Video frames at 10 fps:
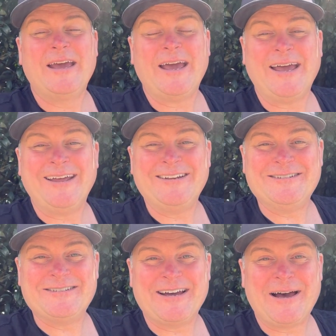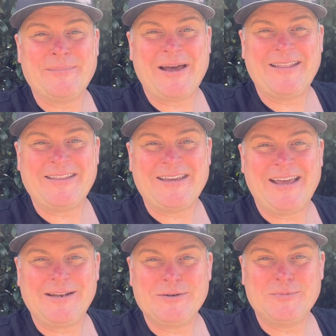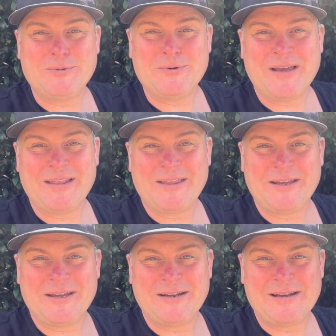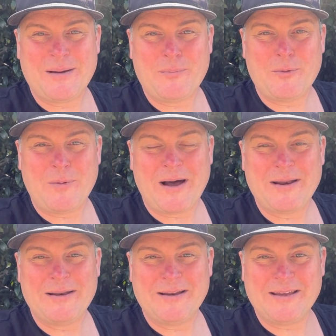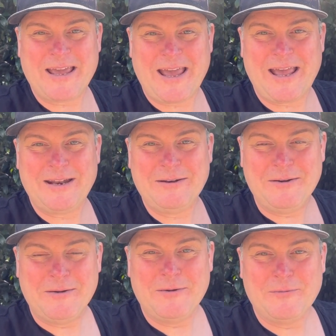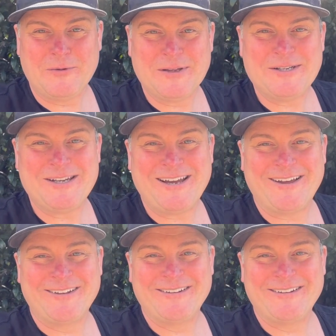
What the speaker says: And at the end, we'll get the number one can for this year.